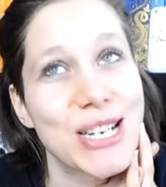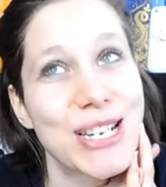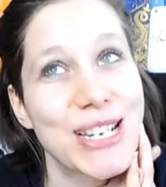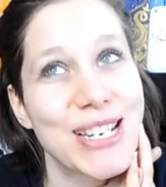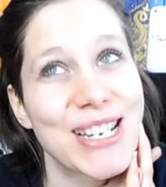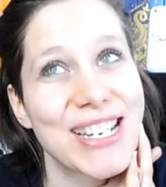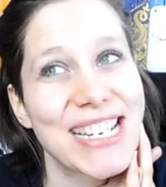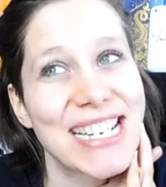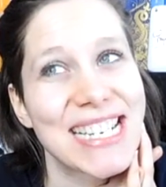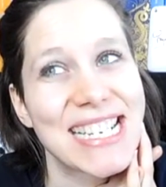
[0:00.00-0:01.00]

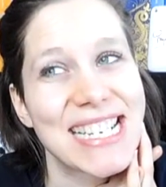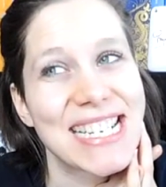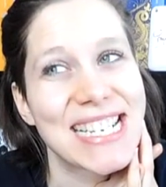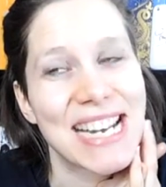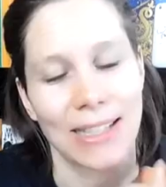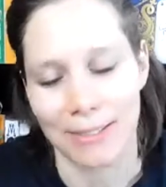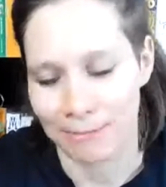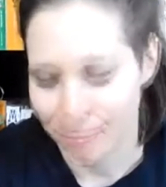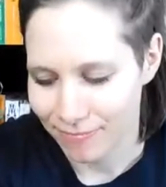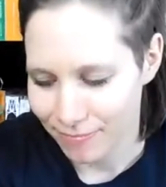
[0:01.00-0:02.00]

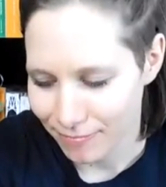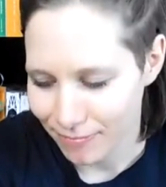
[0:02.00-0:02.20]
No one is speaking in this clip.